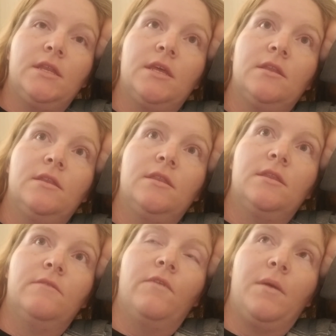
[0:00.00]
then
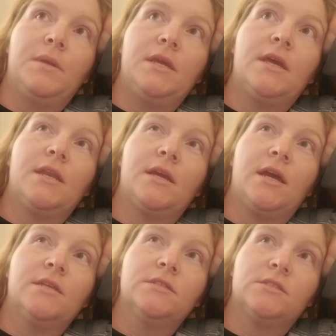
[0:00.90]
the vomiting had
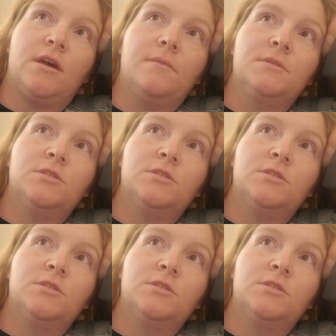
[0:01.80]
kind of stopped,